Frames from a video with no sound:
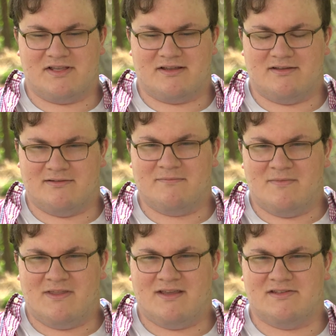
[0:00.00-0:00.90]
like a
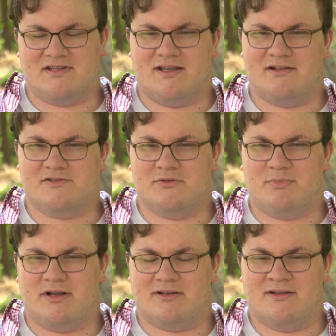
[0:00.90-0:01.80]
easy answer,
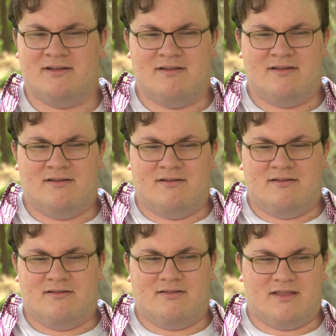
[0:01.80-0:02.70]
but
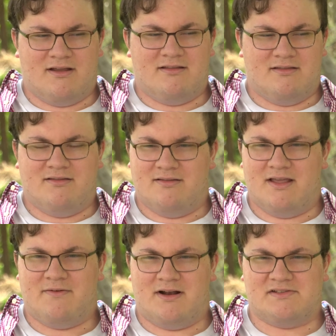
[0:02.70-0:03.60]
they,
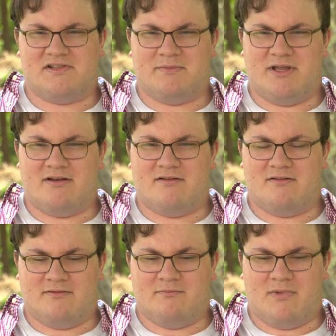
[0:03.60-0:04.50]
they've honestly been
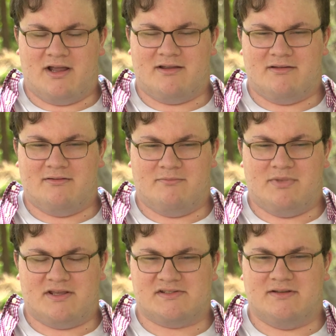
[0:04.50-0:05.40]
my
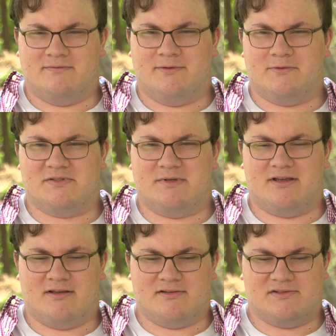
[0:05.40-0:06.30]
biggest influence
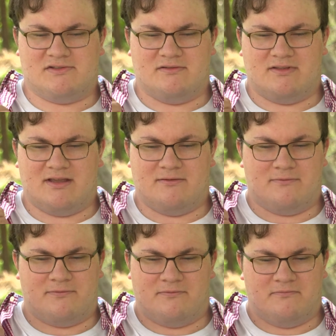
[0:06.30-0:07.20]
because
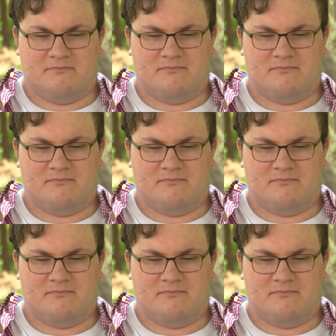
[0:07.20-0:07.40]
they've